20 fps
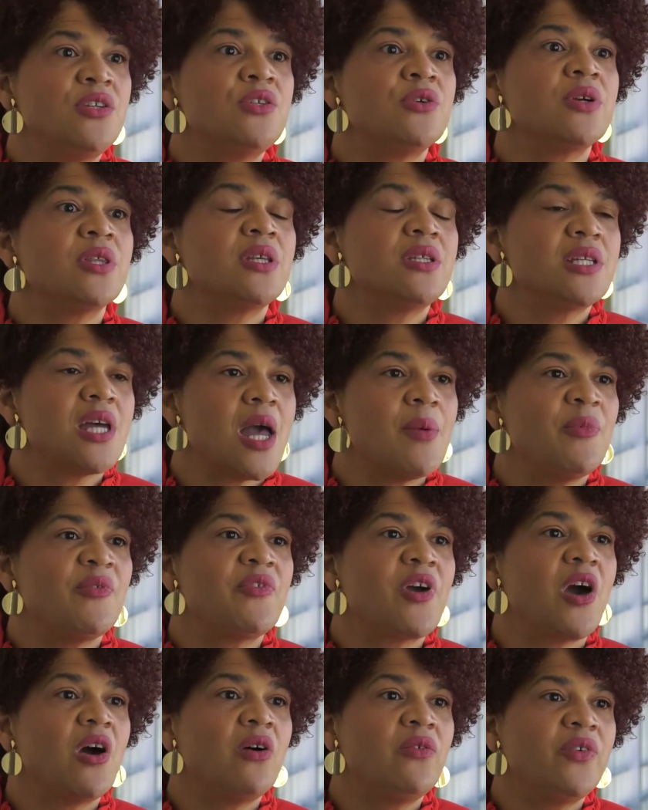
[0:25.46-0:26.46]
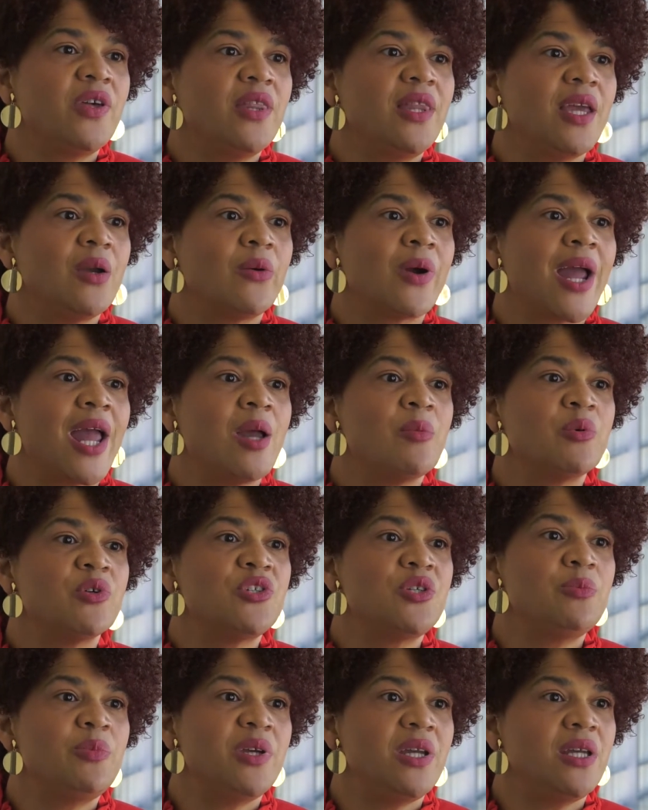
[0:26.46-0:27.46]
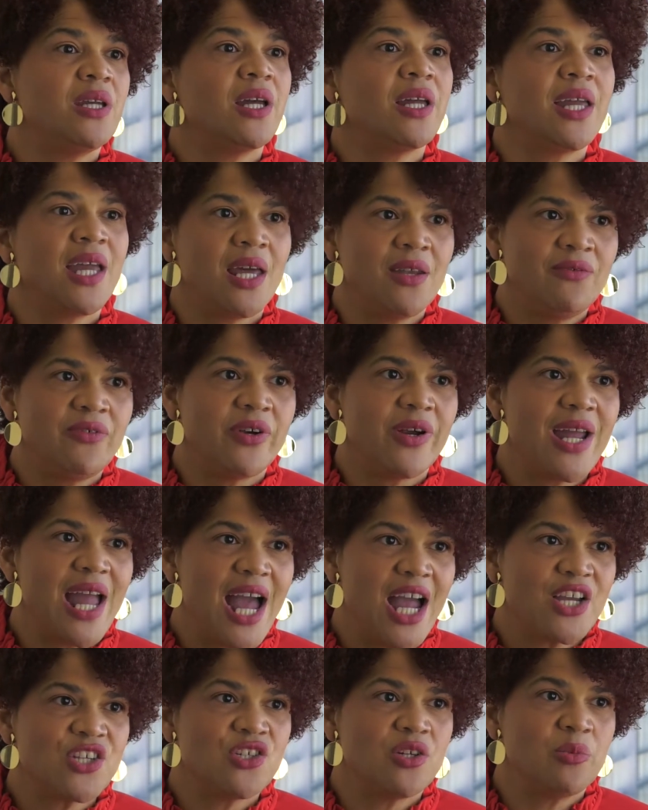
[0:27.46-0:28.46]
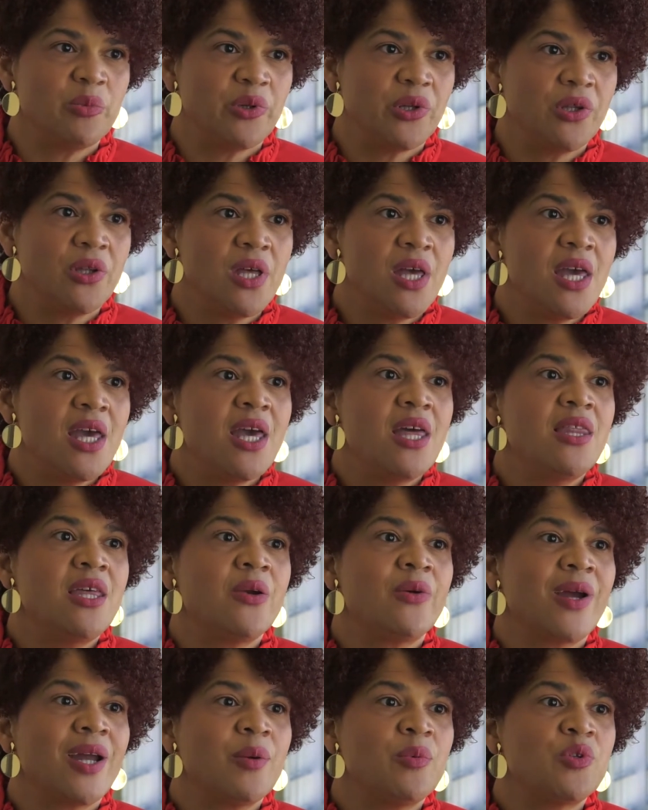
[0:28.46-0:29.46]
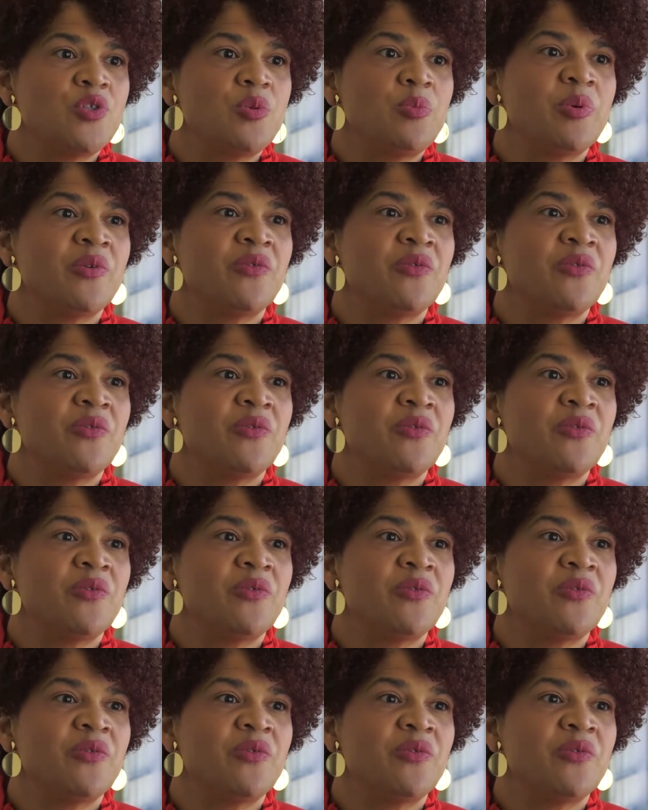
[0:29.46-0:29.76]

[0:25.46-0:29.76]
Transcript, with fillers: During the time of COVID, they were able to be, again, very actionable. They were able to